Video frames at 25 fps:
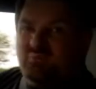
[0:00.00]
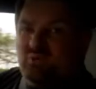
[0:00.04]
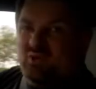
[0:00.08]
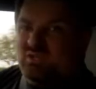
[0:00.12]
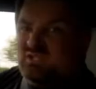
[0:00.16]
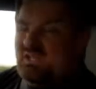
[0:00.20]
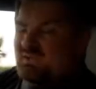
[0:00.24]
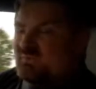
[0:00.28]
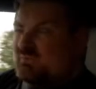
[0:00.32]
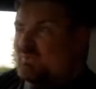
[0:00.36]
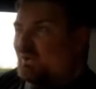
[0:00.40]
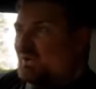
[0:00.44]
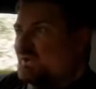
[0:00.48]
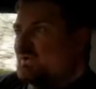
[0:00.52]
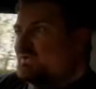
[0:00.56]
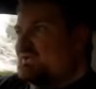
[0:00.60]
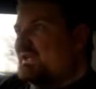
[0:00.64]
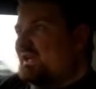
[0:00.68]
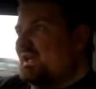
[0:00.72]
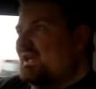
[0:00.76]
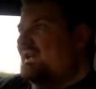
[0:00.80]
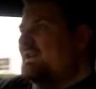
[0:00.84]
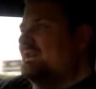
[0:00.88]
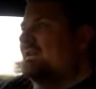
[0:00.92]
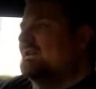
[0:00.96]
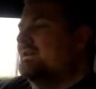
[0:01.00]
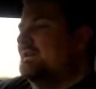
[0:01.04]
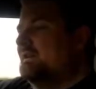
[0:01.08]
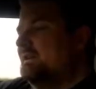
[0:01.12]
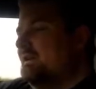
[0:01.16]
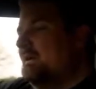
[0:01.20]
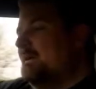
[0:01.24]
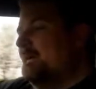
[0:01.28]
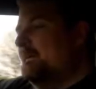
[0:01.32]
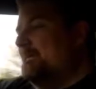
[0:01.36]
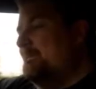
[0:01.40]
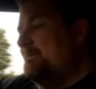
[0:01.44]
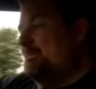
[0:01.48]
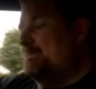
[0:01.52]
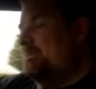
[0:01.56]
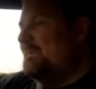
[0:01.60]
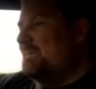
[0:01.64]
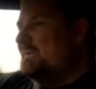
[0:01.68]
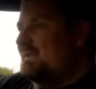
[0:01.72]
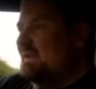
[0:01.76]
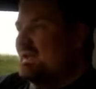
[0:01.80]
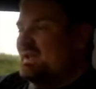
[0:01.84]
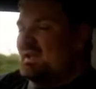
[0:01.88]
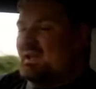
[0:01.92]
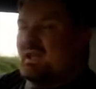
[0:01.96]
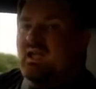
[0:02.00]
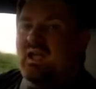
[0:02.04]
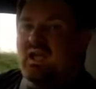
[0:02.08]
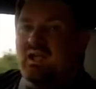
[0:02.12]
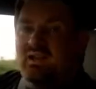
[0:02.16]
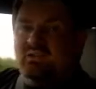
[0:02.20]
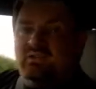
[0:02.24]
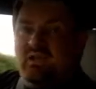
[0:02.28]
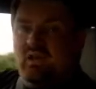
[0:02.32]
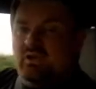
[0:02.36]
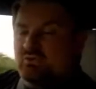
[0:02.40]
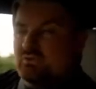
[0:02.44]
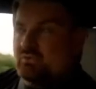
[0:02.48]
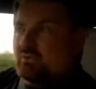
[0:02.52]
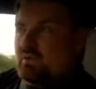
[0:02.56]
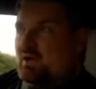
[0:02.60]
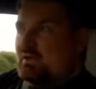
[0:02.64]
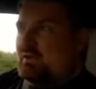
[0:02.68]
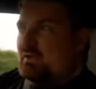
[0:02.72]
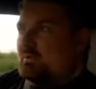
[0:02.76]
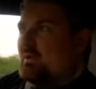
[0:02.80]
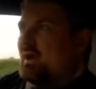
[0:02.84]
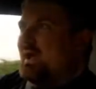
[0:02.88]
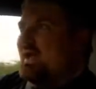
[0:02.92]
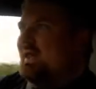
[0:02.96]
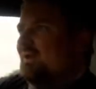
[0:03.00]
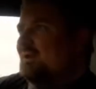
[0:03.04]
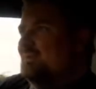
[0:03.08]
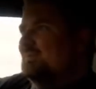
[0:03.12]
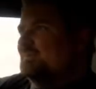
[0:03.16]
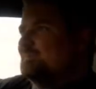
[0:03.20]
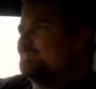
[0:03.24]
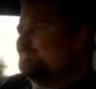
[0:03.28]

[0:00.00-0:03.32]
pretty fruity and goes rather well.